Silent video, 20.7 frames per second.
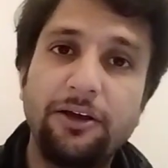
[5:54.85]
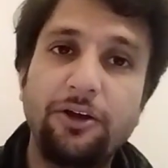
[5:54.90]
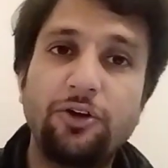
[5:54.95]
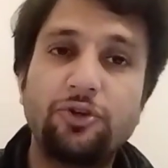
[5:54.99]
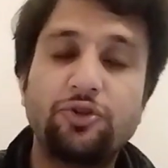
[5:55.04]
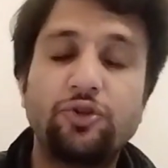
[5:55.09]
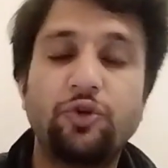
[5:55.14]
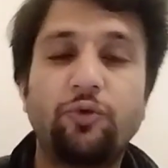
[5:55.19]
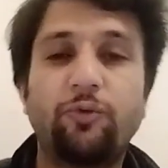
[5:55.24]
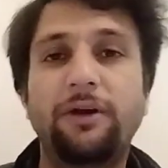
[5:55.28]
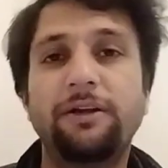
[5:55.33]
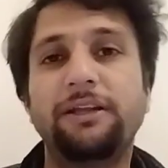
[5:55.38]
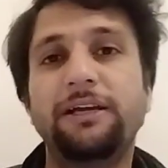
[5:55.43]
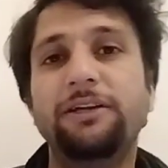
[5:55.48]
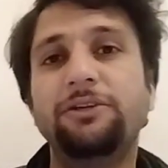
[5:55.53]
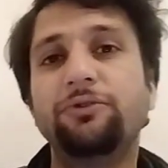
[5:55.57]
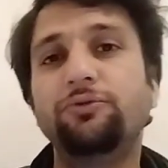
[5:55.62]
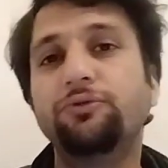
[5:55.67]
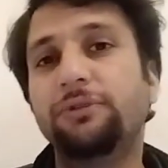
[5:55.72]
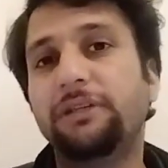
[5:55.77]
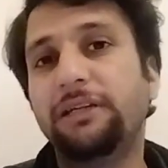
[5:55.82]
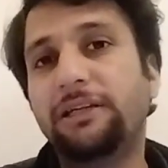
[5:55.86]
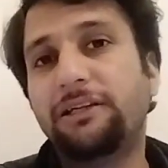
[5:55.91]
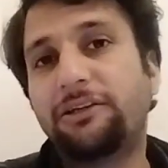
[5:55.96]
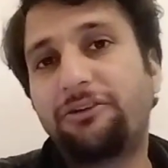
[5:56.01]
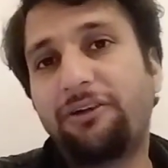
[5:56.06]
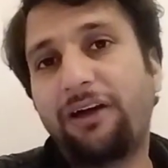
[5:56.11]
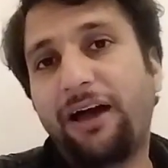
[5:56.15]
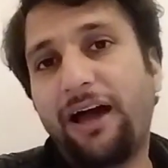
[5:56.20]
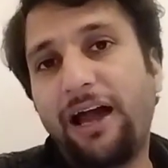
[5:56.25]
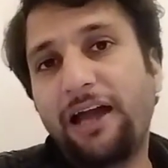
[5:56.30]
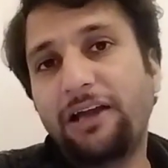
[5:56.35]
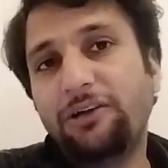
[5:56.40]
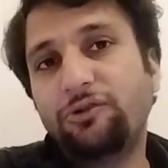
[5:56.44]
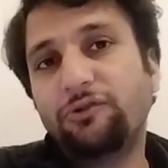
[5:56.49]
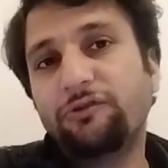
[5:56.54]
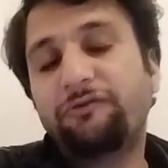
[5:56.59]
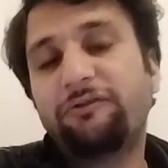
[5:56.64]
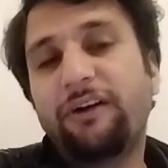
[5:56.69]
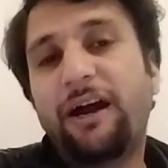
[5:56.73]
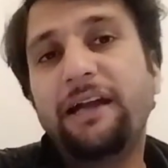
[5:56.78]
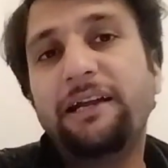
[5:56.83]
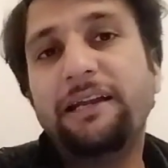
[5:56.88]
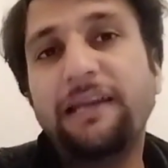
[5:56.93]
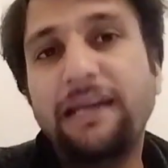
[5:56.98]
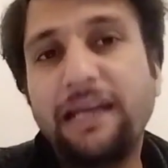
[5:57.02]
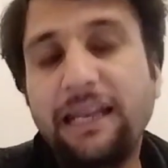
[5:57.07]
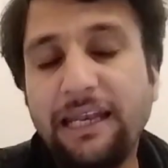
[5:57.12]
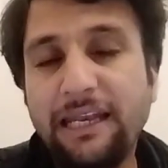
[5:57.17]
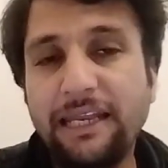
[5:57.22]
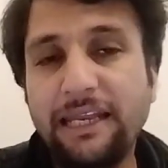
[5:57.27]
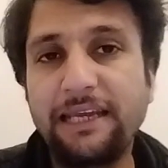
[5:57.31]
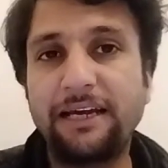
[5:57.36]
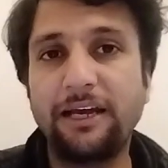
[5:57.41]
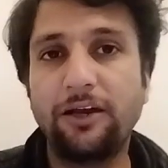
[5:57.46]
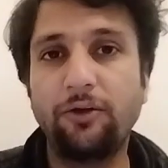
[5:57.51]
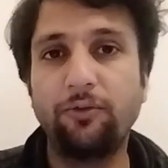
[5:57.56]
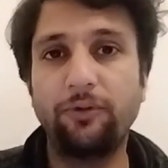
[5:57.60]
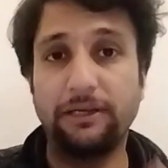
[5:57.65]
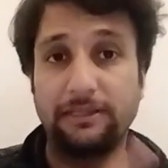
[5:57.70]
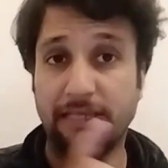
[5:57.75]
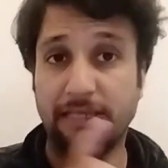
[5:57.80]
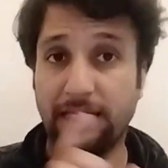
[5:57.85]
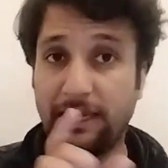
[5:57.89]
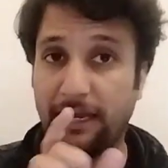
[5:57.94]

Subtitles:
So what they do, they try to find illegal ways.